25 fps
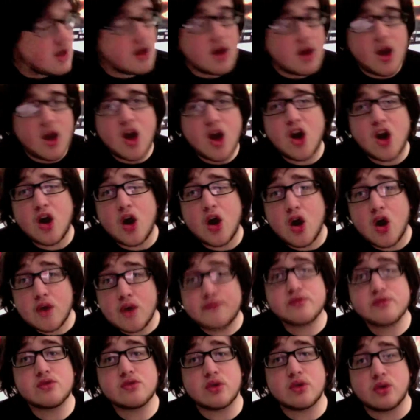
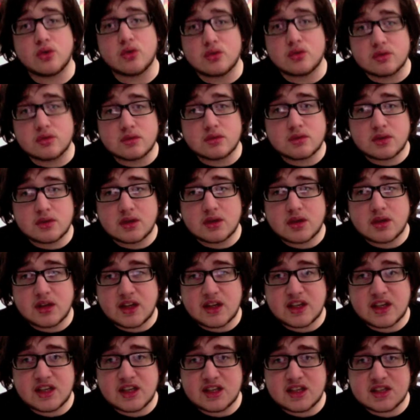overall,
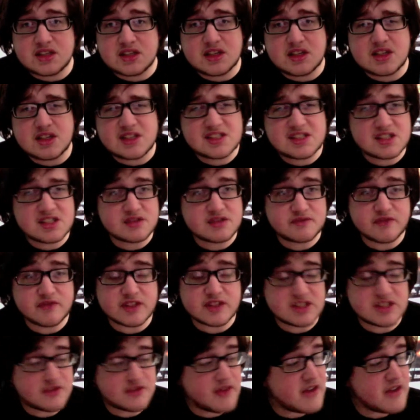it's
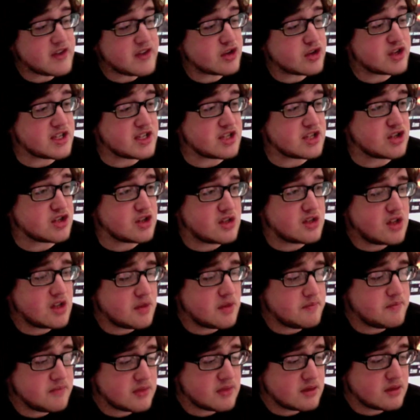a very good issue, and